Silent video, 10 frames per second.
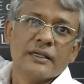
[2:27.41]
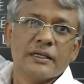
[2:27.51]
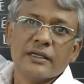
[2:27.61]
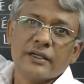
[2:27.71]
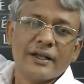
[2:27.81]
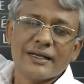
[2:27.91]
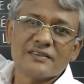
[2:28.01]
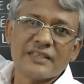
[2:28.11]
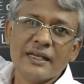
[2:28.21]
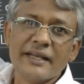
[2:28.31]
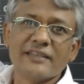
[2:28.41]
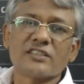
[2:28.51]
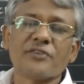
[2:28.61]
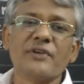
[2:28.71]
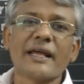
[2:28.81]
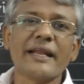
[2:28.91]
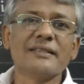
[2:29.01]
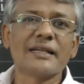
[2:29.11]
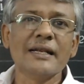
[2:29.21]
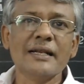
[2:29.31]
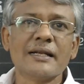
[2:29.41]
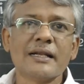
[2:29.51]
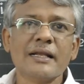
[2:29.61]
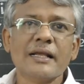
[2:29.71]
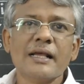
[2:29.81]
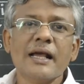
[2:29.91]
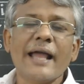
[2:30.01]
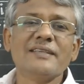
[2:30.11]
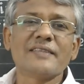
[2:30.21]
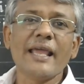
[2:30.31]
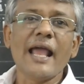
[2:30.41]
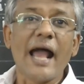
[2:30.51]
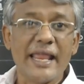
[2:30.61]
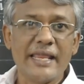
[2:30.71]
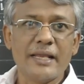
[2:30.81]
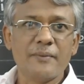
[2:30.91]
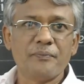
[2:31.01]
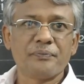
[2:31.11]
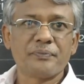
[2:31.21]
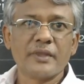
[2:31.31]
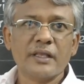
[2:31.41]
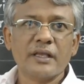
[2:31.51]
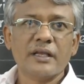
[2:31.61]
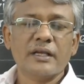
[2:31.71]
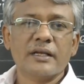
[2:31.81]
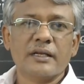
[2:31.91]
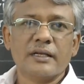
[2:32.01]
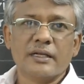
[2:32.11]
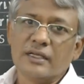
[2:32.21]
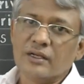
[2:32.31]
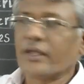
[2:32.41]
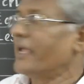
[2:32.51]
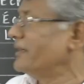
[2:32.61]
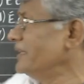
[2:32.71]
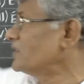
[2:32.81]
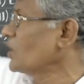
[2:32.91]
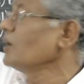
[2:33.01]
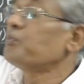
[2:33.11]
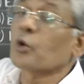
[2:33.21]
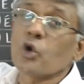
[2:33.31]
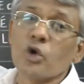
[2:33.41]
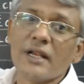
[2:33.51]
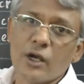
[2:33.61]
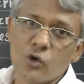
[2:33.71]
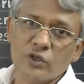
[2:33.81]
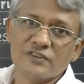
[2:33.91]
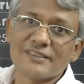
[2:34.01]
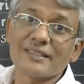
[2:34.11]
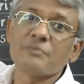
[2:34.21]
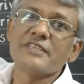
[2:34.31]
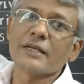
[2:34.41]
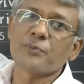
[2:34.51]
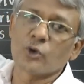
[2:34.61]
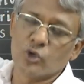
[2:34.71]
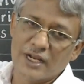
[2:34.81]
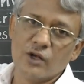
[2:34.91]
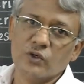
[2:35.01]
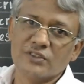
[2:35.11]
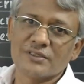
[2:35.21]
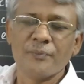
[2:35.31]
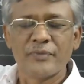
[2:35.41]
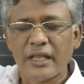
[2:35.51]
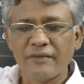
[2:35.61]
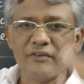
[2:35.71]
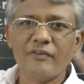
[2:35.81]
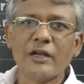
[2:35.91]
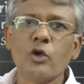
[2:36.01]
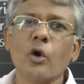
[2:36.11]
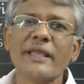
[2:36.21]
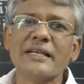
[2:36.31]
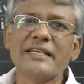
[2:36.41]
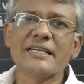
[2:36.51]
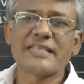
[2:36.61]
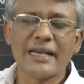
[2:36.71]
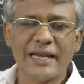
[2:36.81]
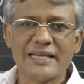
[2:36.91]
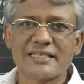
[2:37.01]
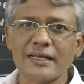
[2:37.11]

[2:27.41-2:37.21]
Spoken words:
You understand? Instead of Narendran, I say I. Okay, these are all pronouns, subject pronouns. We will go in detail later.